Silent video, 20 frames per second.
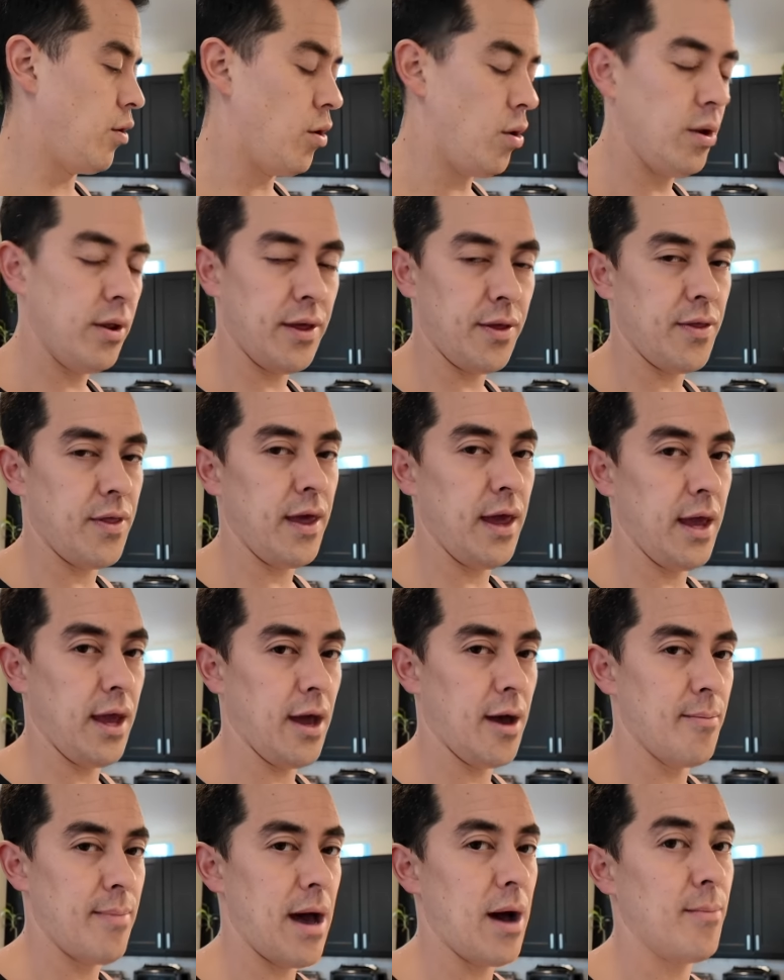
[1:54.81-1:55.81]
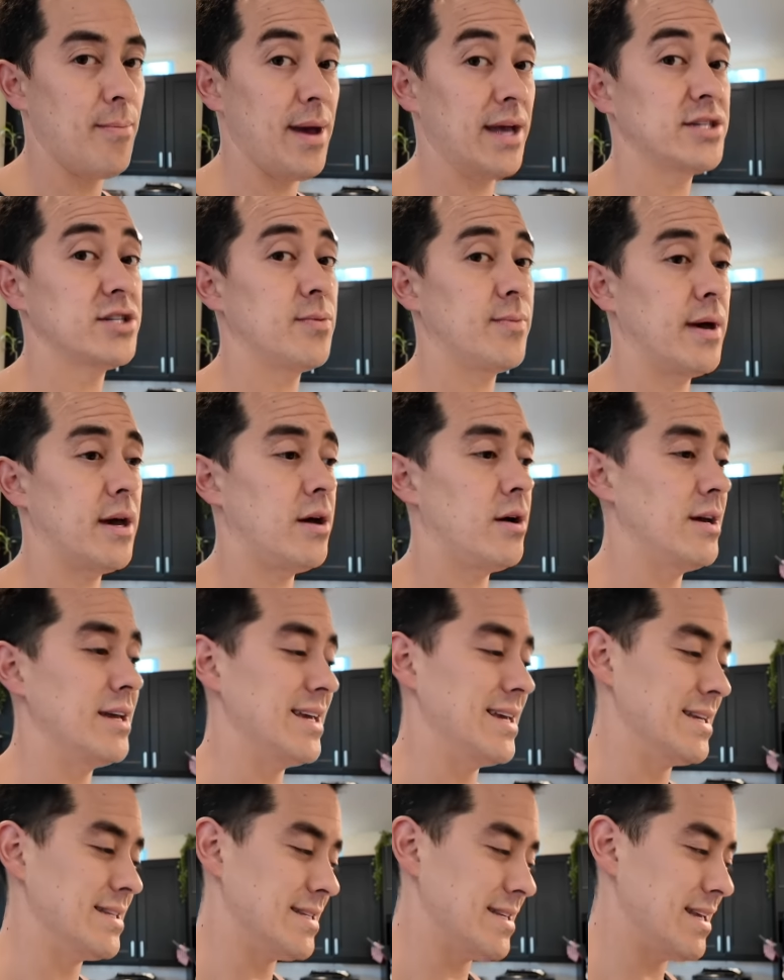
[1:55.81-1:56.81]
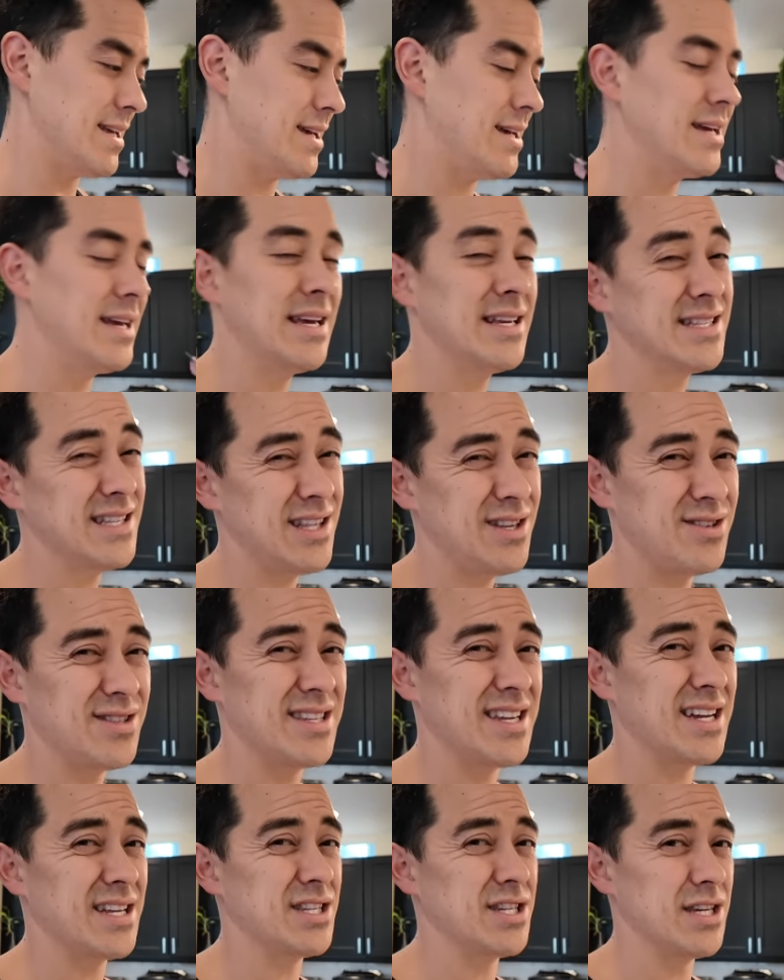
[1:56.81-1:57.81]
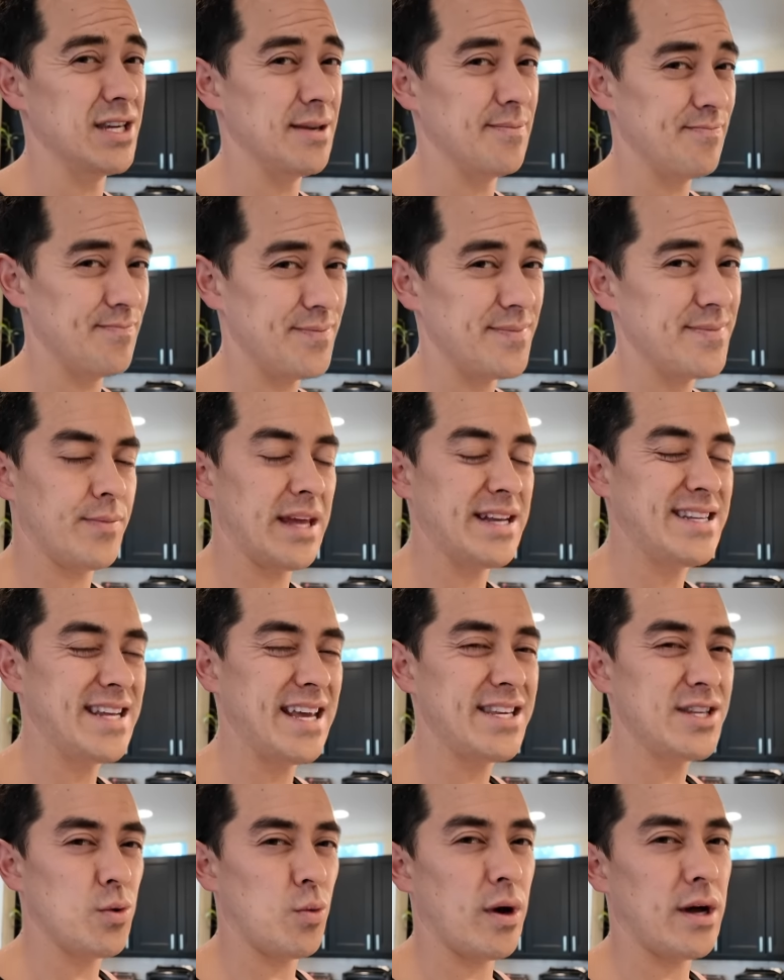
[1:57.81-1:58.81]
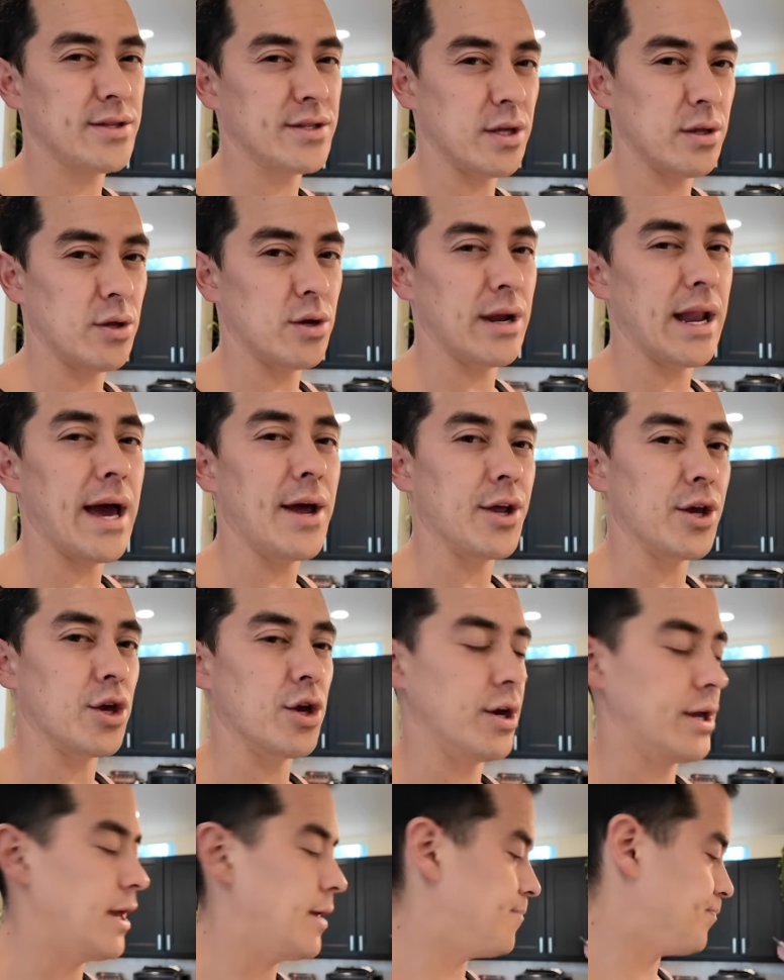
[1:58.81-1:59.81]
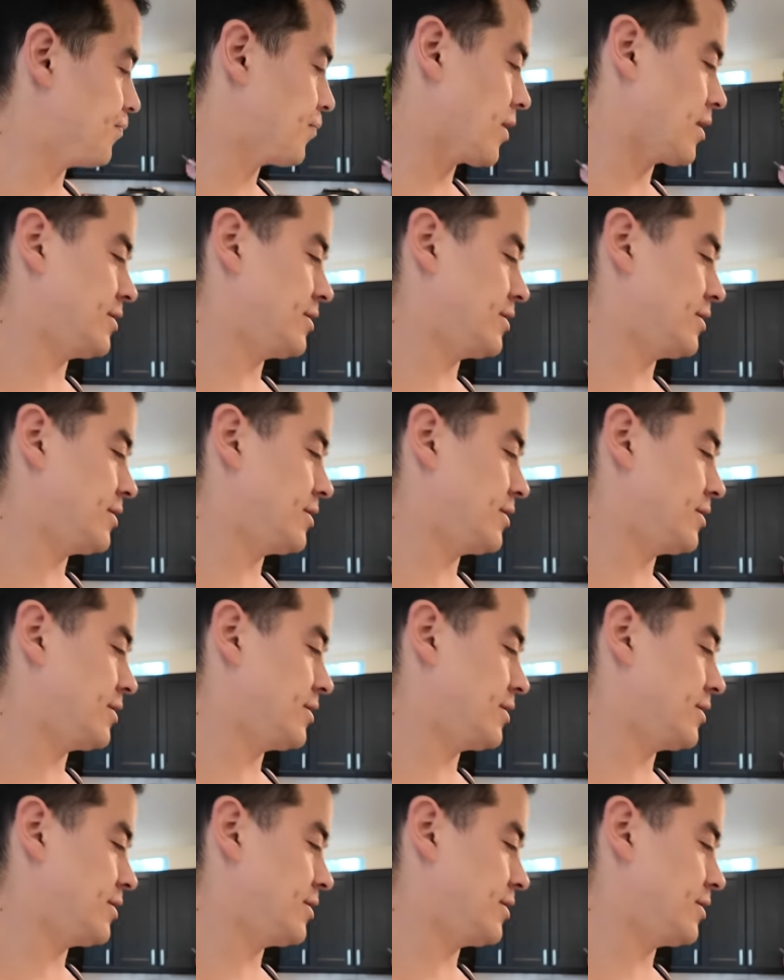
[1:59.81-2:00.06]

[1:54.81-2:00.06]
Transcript: only thing about bechamel is it's a little touchy. It takes a while to learn how to cook it.